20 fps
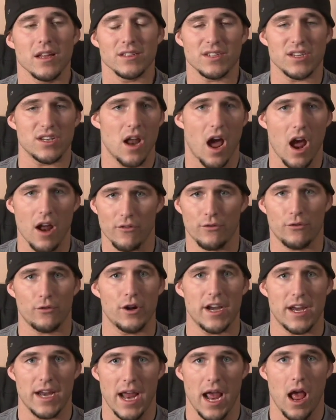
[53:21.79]
to not
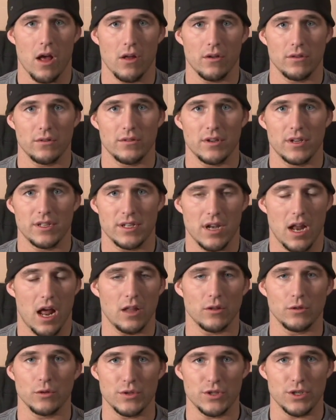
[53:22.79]
freak out and to
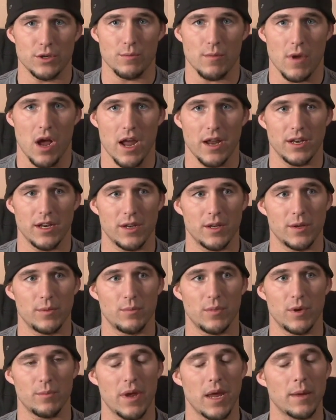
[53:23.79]
not lose your mind,
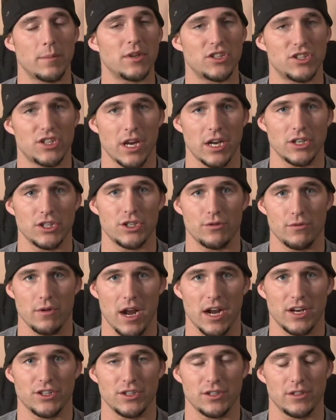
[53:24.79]
but maybe change
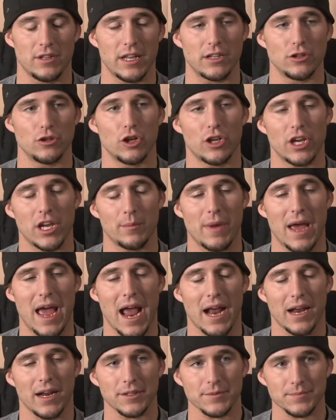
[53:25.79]
direction. Like looking
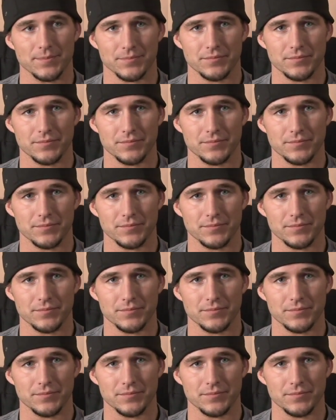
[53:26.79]
back